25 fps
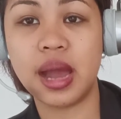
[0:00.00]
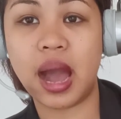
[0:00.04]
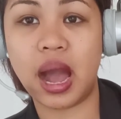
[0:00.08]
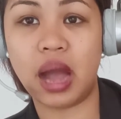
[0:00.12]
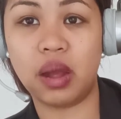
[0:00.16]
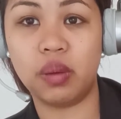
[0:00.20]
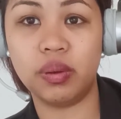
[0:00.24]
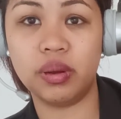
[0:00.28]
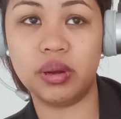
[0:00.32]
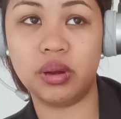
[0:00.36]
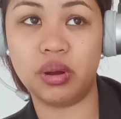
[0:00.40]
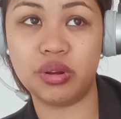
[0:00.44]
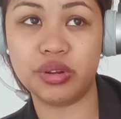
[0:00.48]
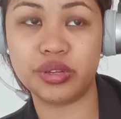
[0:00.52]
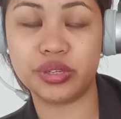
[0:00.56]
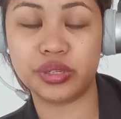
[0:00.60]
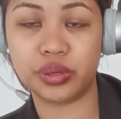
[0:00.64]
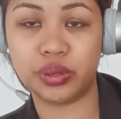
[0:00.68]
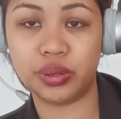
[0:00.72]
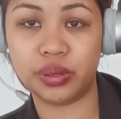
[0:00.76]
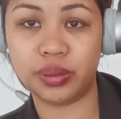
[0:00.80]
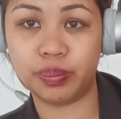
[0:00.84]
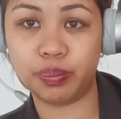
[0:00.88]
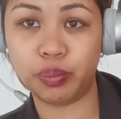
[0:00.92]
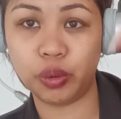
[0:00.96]
I will
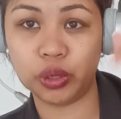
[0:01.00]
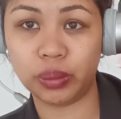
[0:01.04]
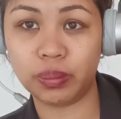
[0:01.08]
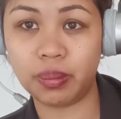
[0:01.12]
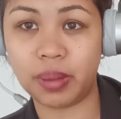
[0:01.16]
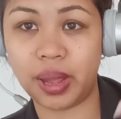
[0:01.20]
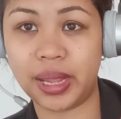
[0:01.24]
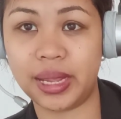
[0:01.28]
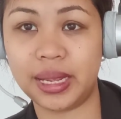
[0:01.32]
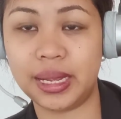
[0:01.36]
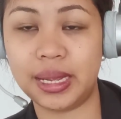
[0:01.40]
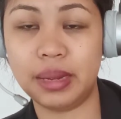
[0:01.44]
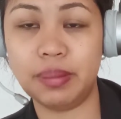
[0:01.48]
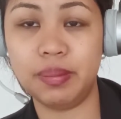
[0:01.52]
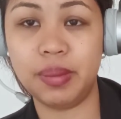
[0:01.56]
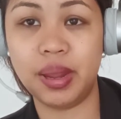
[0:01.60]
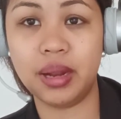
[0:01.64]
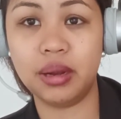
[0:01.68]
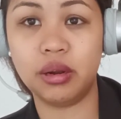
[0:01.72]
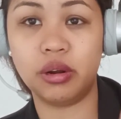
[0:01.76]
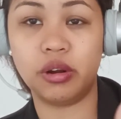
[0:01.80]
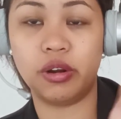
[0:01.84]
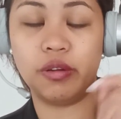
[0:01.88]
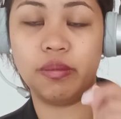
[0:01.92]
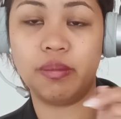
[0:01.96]
also put my
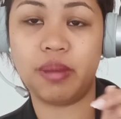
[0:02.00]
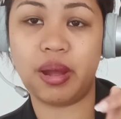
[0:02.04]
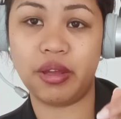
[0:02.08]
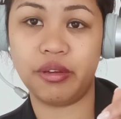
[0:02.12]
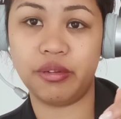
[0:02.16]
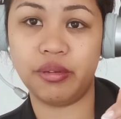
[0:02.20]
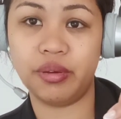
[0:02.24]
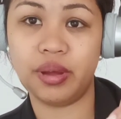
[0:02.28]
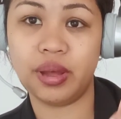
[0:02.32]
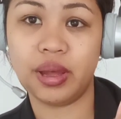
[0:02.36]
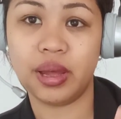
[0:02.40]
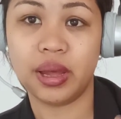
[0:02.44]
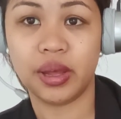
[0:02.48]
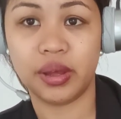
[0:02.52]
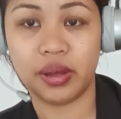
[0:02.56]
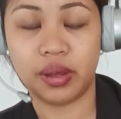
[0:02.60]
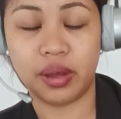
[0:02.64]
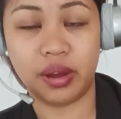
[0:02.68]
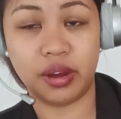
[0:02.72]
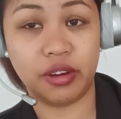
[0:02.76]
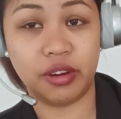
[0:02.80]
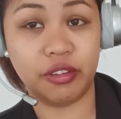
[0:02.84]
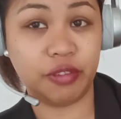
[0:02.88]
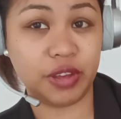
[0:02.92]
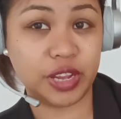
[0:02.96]
email or my
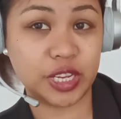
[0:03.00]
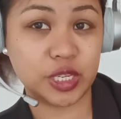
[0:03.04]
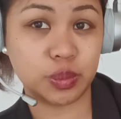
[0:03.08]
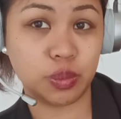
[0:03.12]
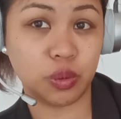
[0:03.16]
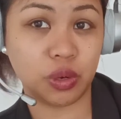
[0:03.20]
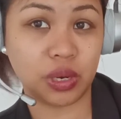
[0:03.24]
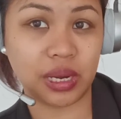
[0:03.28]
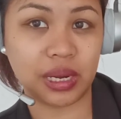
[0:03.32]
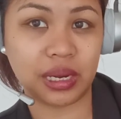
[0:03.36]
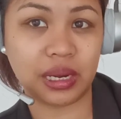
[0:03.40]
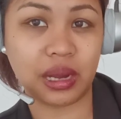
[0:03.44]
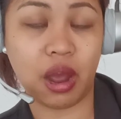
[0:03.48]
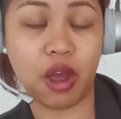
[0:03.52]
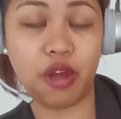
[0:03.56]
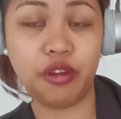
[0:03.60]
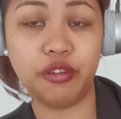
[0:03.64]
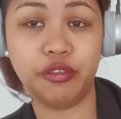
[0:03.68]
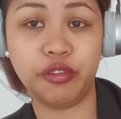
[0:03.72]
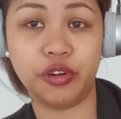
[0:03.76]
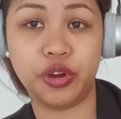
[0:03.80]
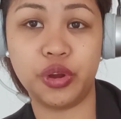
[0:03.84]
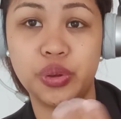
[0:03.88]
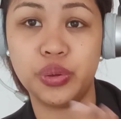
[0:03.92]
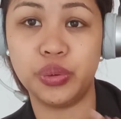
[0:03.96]
uh, Facebook
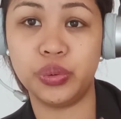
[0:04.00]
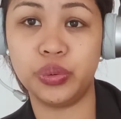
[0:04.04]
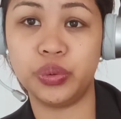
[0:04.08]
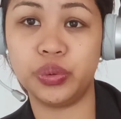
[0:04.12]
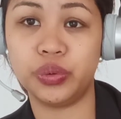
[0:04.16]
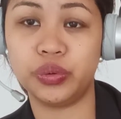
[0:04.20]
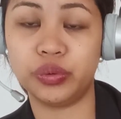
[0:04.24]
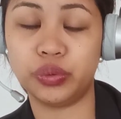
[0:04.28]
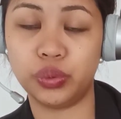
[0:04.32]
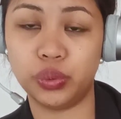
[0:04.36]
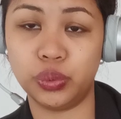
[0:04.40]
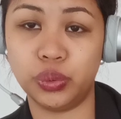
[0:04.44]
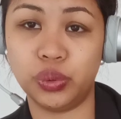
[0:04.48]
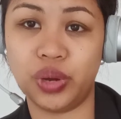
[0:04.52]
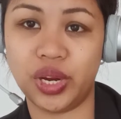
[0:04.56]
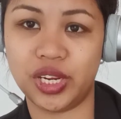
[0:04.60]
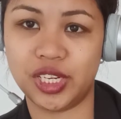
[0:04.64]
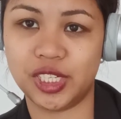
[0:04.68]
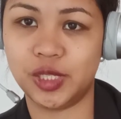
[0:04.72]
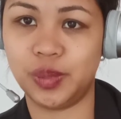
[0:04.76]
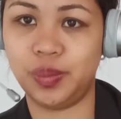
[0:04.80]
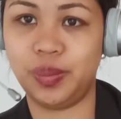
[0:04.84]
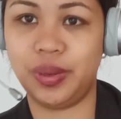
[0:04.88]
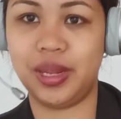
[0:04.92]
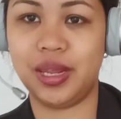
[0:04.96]
account for you to
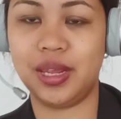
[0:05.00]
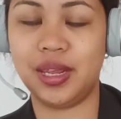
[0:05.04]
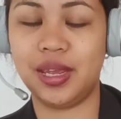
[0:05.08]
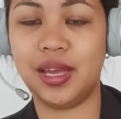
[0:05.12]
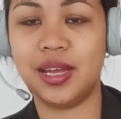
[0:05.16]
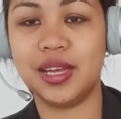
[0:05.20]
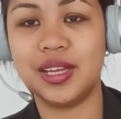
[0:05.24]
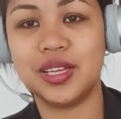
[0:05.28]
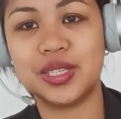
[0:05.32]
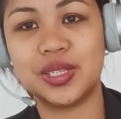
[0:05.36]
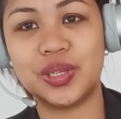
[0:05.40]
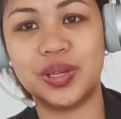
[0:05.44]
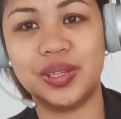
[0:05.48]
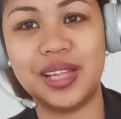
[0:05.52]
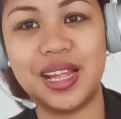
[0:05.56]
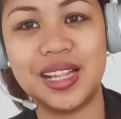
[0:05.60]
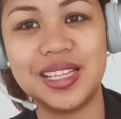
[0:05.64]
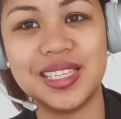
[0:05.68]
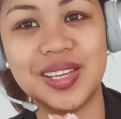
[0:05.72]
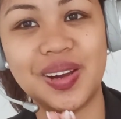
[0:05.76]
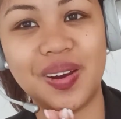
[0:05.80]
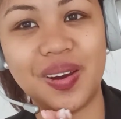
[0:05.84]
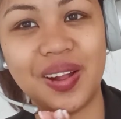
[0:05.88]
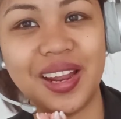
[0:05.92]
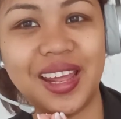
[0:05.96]
reach me. So
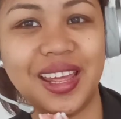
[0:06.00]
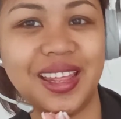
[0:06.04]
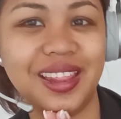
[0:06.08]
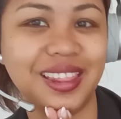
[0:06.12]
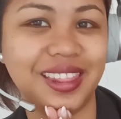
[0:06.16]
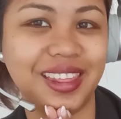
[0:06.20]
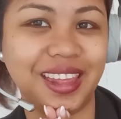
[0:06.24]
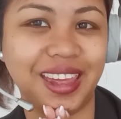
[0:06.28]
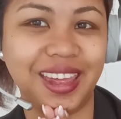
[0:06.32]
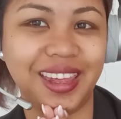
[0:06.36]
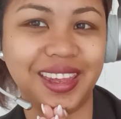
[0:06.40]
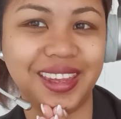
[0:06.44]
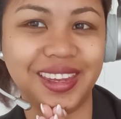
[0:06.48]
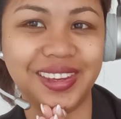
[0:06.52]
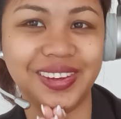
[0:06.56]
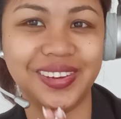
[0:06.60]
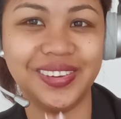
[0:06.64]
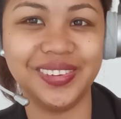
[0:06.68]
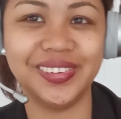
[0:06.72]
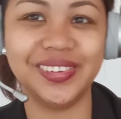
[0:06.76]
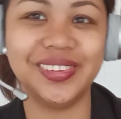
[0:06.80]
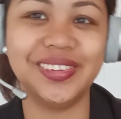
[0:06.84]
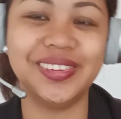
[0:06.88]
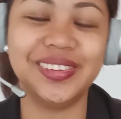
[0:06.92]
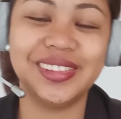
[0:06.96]
that's all, and thank
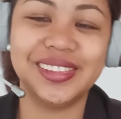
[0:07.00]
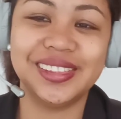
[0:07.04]
you.